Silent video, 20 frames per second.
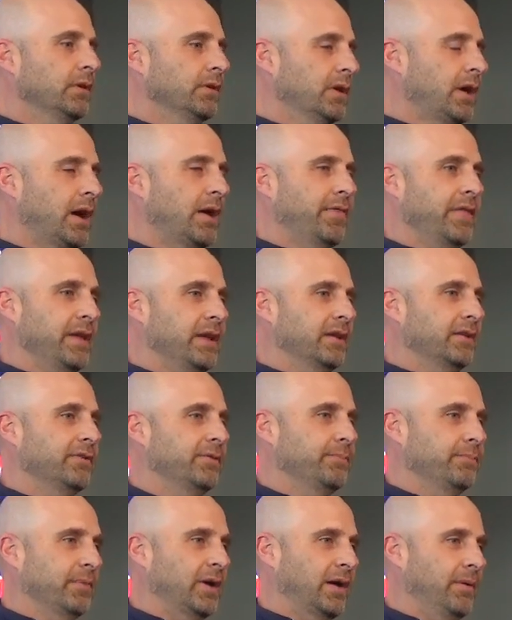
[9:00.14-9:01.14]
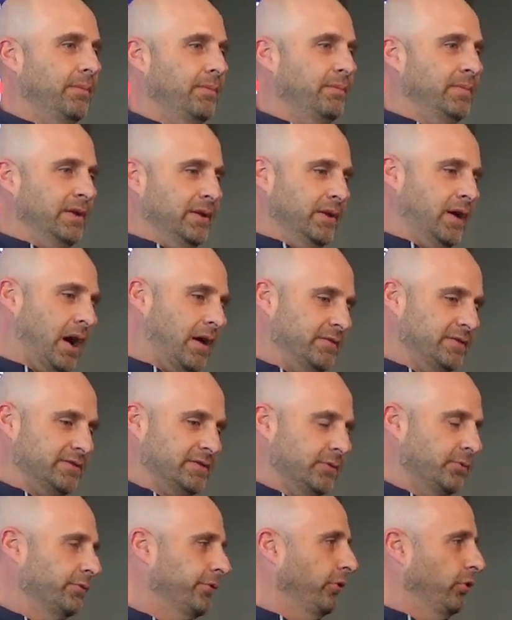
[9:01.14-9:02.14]
Yeah, I think
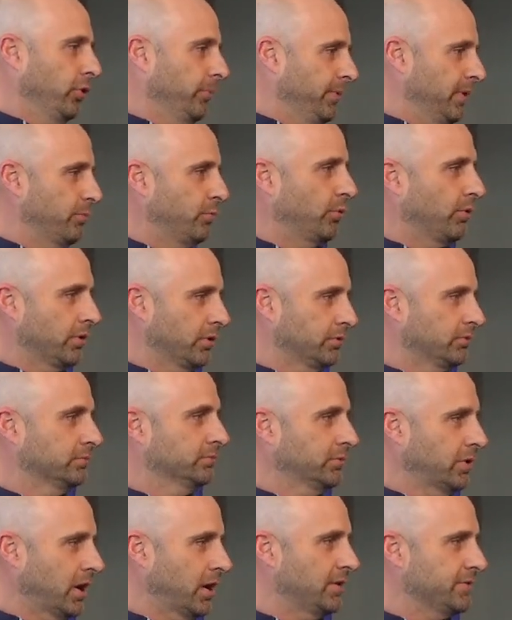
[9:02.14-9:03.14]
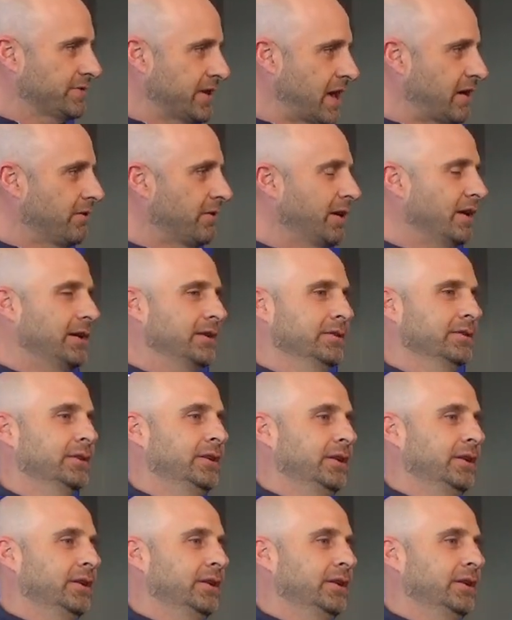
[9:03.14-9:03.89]
obviously there was a little bit more Saturday,